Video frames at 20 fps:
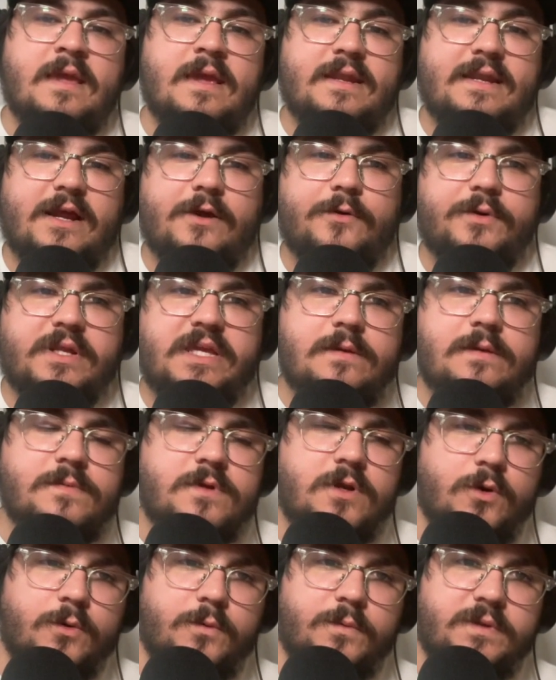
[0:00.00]
Now, I want to keep
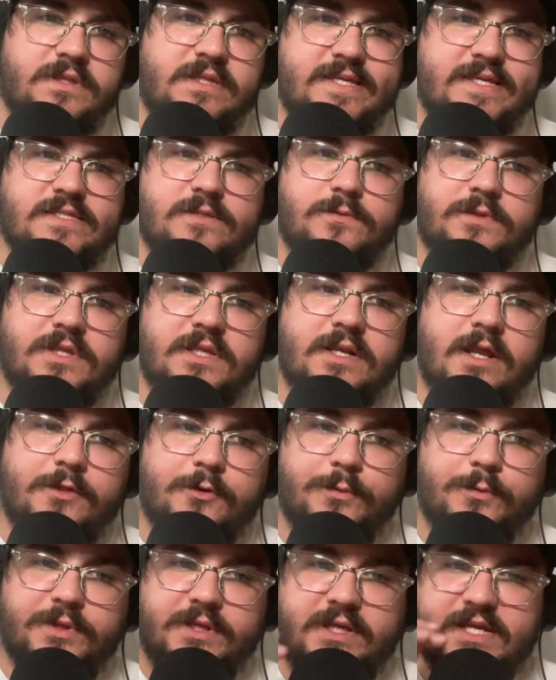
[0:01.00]
going with this with
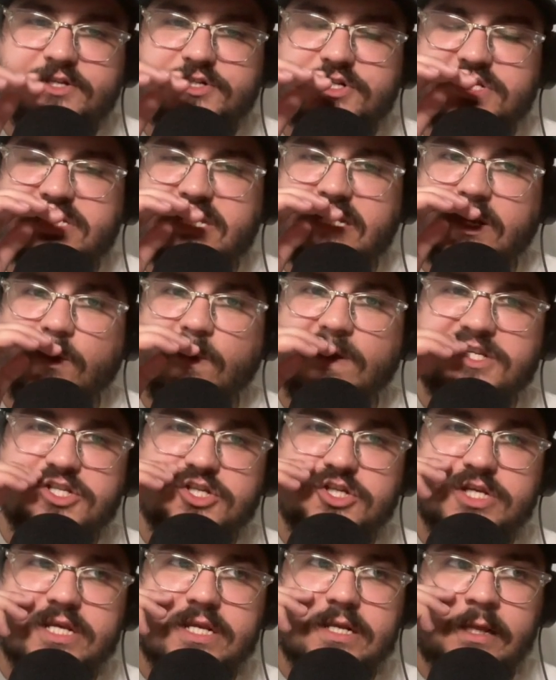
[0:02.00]
another really interesting
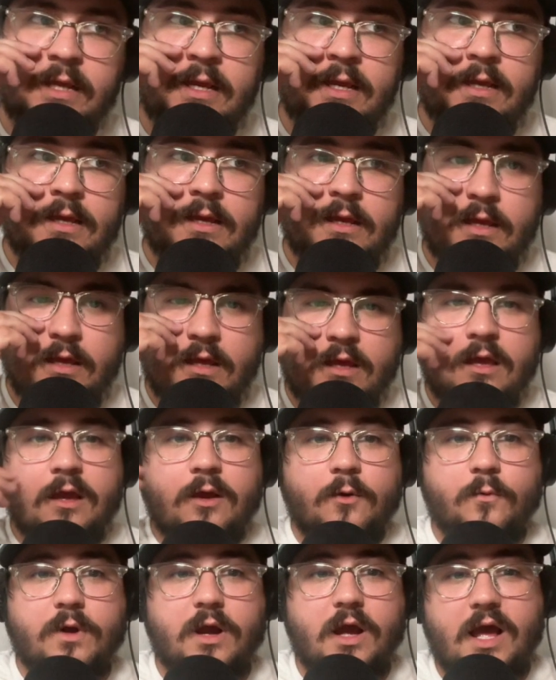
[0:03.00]
question.
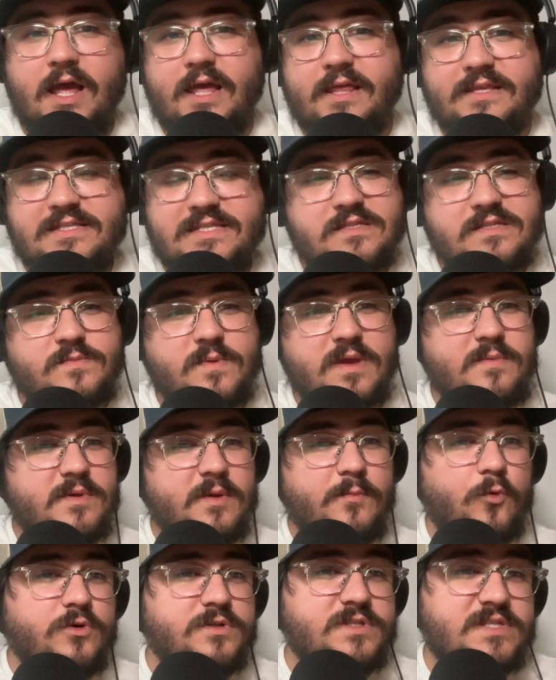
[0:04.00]
And this is maybe
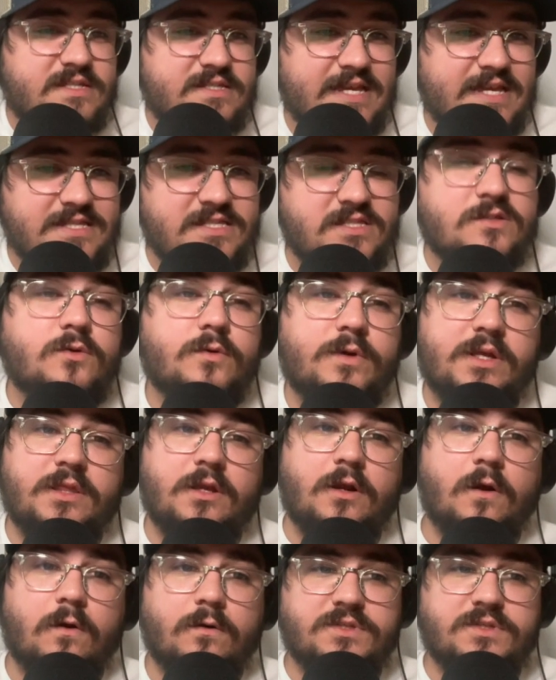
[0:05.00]
a more success story of
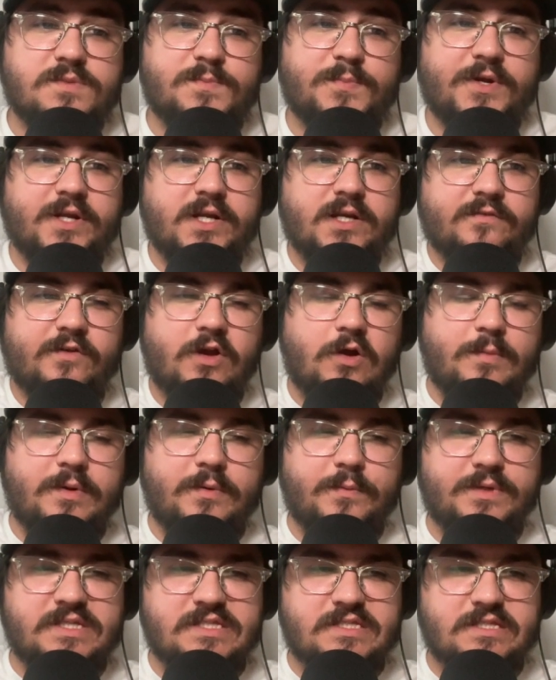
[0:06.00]
the Cardinals player
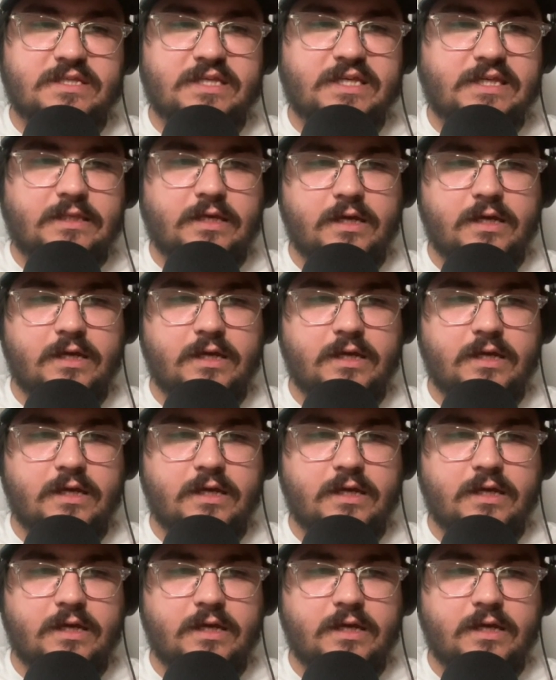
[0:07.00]
development recently.